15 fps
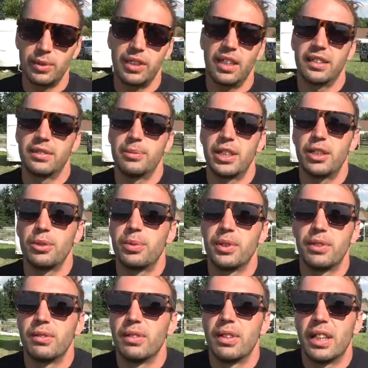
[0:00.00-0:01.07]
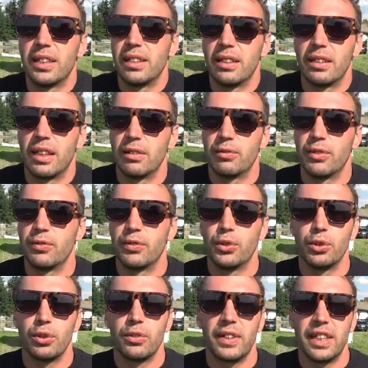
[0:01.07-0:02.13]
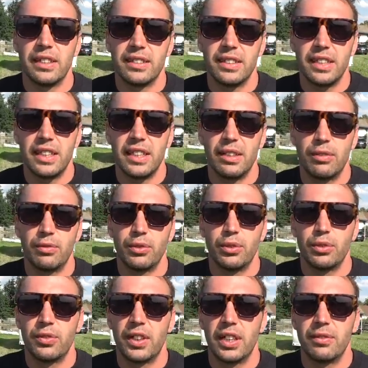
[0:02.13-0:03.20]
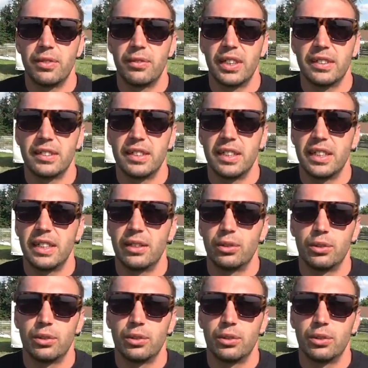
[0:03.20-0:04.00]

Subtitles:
We'd like to be open, I don't know, like for four or five events a year,